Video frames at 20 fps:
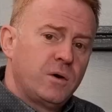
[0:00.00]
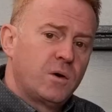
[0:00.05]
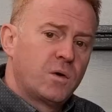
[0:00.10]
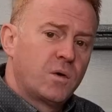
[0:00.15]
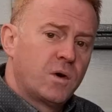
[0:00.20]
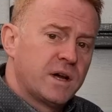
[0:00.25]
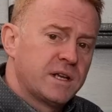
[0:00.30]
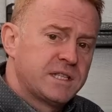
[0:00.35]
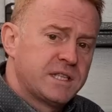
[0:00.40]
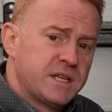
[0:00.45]
All
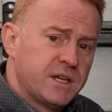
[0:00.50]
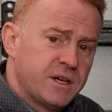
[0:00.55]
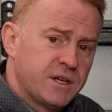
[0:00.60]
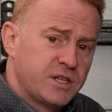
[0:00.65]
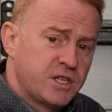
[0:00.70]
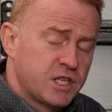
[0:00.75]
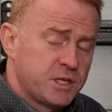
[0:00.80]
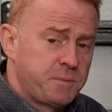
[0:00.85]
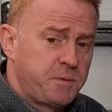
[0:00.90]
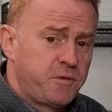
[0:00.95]
right, so
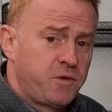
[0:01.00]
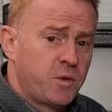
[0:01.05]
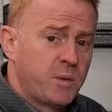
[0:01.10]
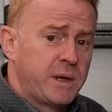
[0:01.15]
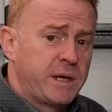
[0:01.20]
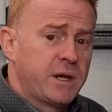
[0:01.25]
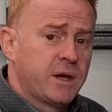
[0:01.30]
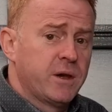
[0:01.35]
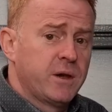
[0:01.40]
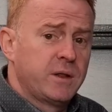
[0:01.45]
just before we
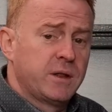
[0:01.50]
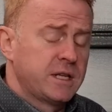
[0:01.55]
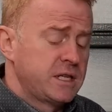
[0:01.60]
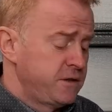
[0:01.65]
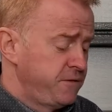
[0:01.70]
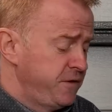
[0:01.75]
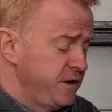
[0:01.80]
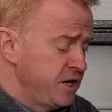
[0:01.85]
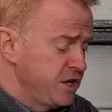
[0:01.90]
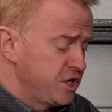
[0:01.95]
go, let's
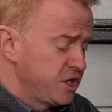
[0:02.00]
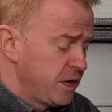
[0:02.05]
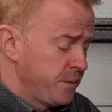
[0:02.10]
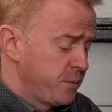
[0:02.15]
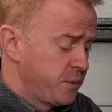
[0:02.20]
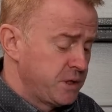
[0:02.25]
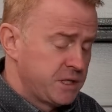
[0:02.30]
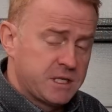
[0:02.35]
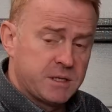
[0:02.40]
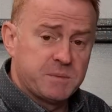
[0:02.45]
finish up
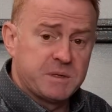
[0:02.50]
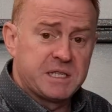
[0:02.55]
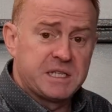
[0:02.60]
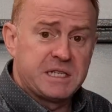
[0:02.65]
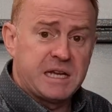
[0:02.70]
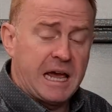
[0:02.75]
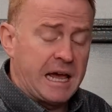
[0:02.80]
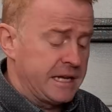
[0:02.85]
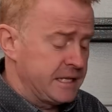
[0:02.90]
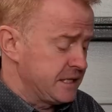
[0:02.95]
with some
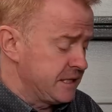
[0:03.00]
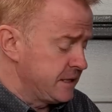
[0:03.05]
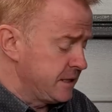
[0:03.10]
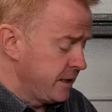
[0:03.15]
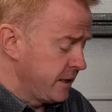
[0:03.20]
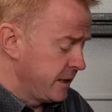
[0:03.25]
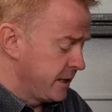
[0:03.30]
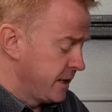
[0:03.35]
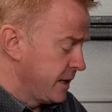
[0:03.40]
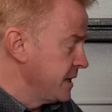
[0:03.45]
stats.
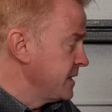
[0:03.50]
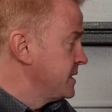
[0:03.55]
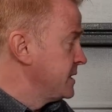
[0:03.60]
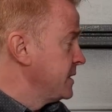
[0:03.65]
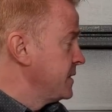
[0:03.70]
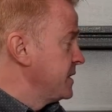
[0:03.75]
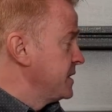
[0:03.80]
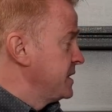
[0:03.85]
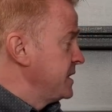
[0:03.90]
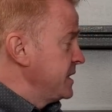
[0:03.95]
Okay, so
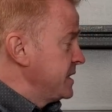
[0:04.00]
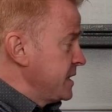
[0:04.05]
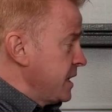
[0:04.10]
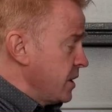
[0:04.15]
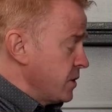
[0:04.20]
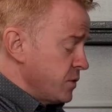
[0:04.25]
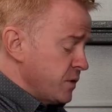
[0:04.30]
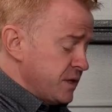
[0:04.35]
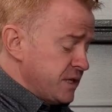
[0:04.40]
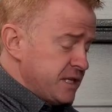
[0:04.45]
the
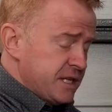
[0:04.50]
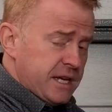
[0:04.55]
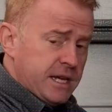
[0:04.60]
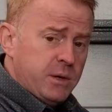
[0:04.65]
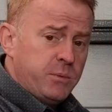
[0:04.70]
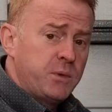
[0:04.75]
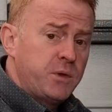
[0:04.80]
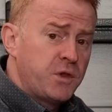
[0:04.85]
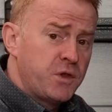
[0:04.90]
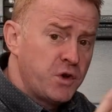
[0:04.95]
600D
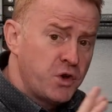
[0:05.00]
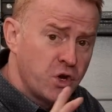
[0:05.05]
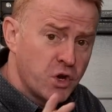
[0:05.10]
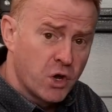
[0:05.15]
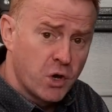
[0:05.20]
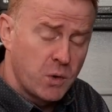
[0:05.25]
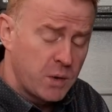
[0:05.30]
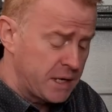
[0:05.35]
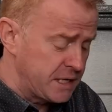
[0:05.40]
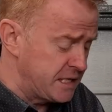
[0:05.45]
with
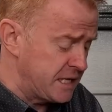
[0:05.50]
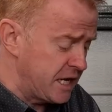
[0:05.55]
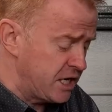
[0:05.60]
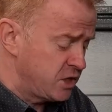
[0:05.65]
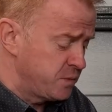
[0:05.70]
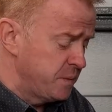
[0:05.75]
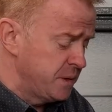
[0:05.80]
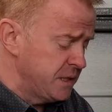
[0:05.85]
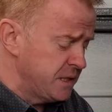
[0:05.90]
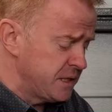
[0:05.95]
no
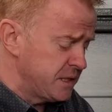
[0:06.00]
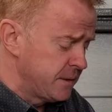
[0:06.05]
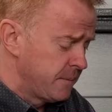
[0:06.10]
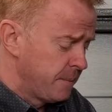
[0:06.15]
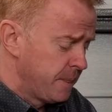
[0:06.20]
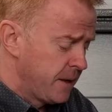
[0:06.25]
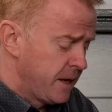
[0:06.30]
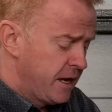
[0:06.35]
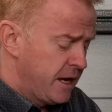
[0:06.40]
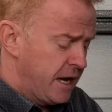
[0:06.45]
attachments
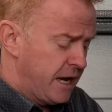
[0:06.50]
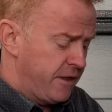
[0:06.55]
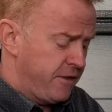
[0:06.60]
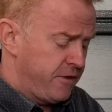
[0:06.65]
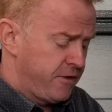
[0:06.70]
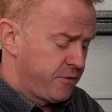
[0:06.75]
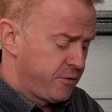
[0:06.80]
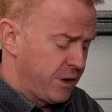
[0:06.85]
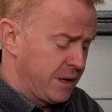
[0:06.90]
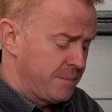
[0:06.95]
at
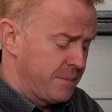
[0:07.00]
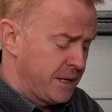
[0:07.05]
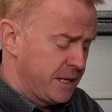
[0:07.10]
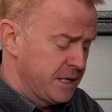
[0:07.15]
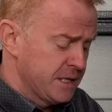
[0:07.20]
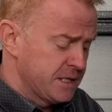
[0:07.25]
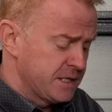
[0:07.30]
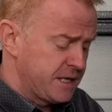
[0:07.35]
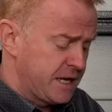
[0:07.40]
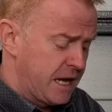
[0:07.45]
3
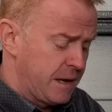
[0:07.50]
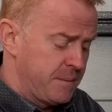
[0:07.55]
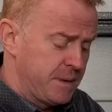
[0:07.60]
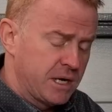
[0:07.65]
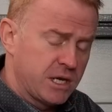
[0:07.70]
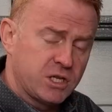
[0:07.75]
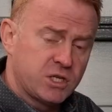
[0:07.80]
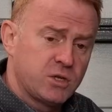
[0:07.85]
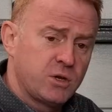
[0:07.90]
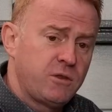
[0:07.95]
meters came in
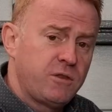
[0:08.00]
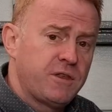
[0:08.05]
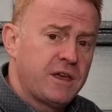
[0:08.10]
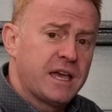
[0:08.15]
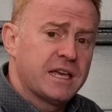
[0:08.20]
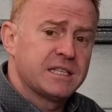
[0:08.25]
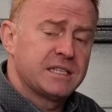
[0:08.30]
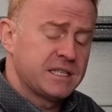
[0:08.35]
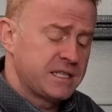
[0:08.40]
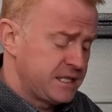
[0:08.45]
at
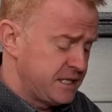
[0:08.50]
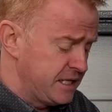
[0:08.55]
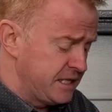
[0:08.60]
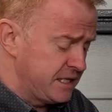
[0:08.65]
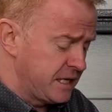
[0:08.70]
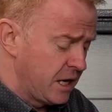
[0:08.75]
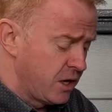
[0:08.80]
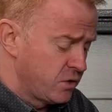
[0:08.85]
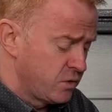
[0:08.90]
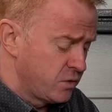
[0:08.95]

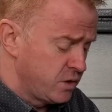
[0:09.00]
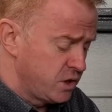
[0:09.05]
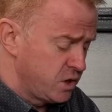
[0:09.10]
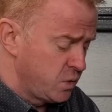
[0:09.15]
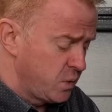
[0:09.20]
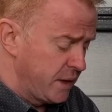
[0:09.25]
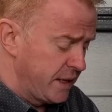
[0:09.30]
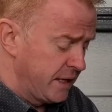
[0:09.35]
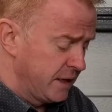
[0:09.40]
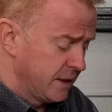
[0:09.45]

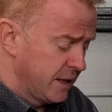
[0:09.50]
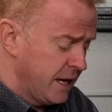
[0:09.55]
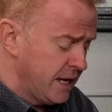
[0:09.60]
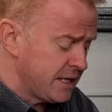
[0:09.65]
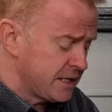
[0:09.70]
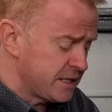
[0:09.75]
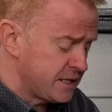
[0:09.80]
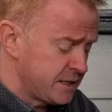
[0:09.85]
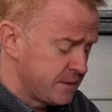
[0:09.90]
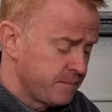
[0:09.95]
2,620
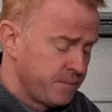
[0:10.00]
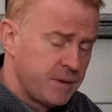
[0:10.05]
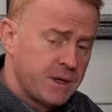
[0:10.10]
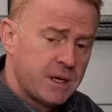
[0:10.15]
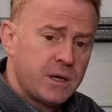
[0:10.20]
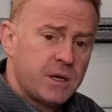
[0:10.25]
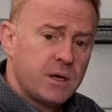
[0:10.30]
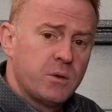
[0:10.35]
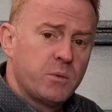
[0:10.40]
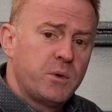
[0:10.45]
lux.
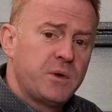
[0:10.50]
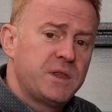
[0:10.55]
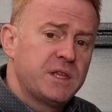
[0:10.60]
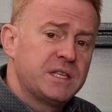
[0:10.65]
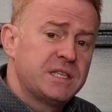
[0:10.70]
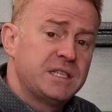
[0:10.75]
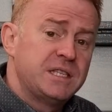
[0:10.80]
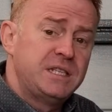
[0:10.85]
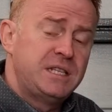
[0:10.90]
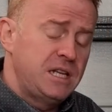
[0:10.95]
With
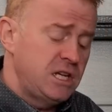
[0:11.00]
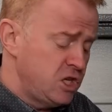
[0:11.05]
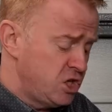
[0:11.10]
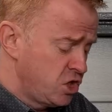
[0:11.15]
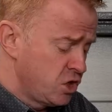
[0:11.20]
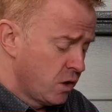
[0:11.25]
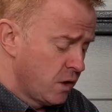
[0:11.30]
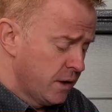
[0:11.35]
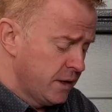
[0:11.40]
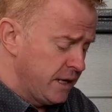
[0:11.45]
its
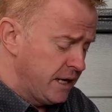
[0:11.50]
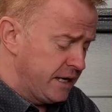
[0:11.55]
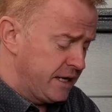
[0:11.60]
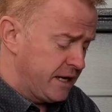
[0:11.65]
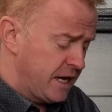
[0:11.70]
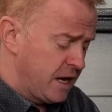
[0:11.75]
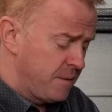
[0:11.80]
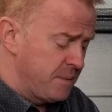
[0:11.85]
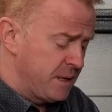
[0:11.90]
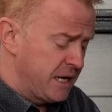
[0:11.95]
dish on, it
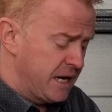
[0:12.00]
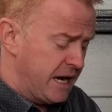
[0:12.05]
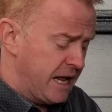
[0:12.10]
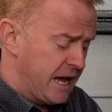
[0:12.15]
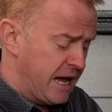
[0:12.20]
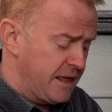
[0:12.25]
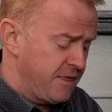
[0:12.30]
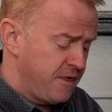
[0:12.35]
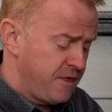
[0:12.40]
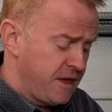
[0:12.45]
came in at
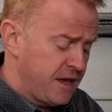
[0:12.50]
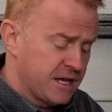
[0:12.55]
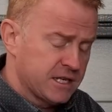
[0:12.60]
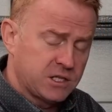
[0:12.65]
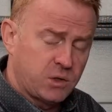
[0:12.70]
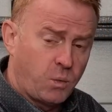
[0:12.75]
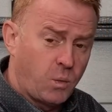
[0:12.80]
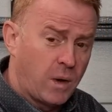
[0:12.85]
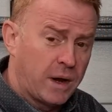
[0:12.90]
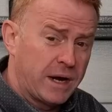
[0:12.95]

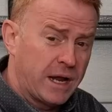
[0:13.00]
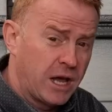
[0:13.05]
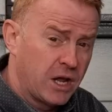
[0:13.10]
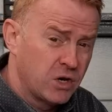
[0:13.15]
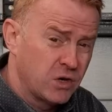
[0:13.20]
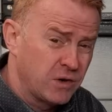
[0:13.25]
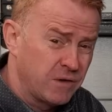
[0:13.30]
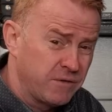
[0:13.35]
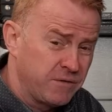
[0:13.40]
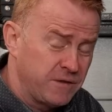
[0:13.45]

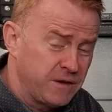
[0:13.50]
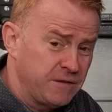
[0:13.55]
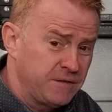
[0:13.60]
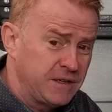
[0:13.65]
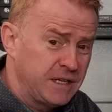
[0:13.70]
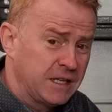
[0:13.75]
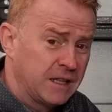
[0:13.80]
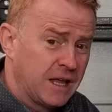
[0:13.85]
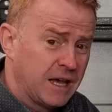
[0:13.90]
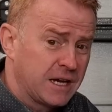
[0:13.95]

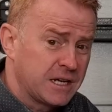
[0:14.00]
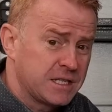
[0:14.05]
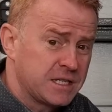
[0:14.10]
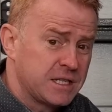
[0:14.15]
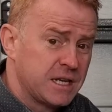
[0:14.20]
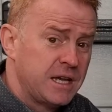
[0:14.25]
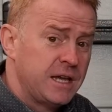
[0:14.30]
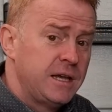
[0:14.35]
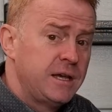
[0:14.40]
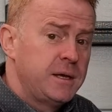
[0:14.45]
8,150 lux,
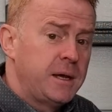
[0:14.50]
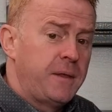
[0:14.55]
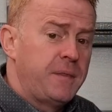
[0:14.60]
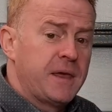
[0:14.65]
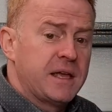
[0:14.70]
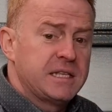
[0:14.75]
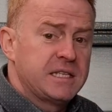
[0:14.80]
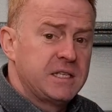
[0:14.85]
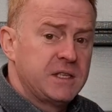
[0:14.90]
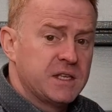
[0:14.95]
and
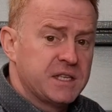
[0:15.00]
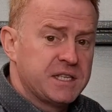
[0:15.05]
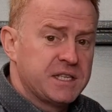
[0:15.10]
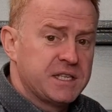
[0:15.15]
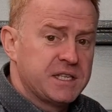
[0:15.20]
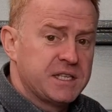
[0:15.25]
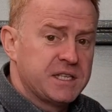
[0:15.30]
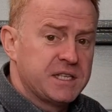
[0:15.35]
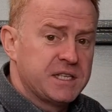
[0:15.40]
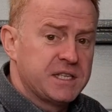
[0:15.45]
that's in the
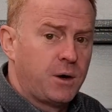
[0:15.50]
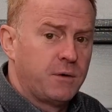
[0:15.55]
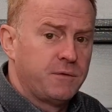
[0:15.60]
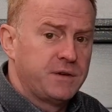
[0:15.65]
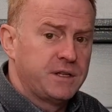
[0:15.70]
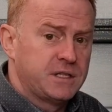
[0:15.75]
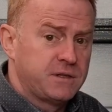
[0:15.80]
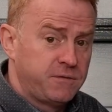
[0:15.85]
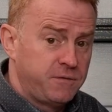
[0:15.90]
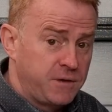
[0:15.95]
center of
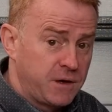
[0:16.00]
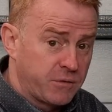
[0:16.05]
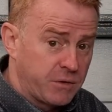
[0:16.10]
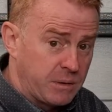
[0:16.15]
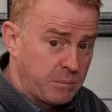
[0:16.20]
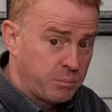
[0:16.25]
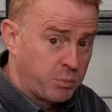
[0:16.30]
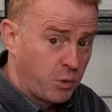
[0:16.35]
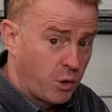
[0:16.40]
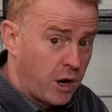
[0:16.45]
its very
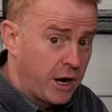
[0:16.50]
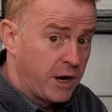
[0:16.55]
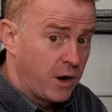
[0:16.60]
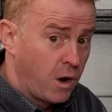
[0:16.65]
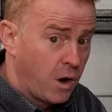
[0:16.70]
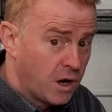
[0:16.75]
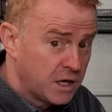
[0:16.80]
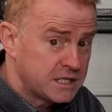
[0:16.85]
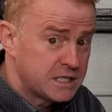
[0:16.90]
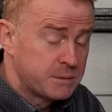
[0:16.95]
bright
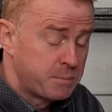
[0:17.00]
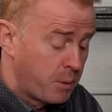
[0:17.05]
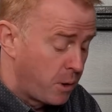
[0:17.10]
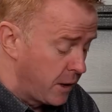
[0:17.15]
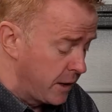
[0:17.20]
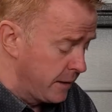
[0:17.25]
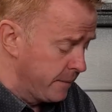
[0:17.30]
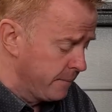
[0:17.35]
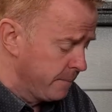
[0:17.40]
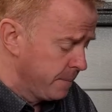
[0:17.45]

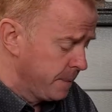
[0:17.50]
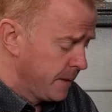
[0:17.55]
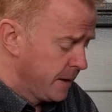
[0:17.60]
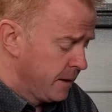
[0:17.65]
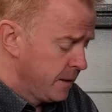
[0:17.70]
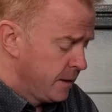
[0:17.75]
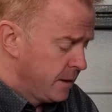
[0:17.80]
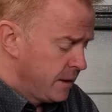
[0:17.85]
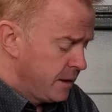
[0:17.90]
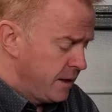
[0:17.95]
hotspot.
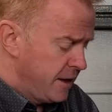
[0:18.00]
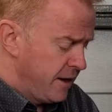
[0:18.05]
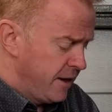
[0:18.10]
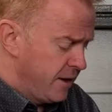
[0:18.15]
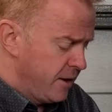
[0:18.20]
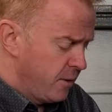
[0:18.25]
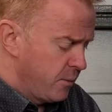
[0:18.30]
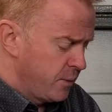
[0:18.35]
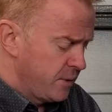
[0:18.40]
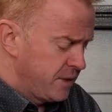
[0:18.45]

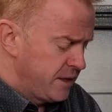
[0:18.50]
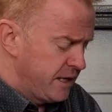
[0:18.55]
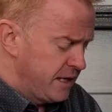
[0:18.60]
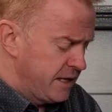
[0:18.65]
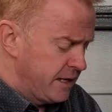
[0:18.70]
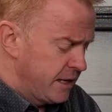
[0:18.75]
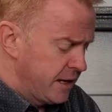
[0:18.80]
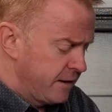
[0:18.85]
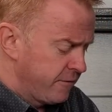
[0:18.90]
Now, with the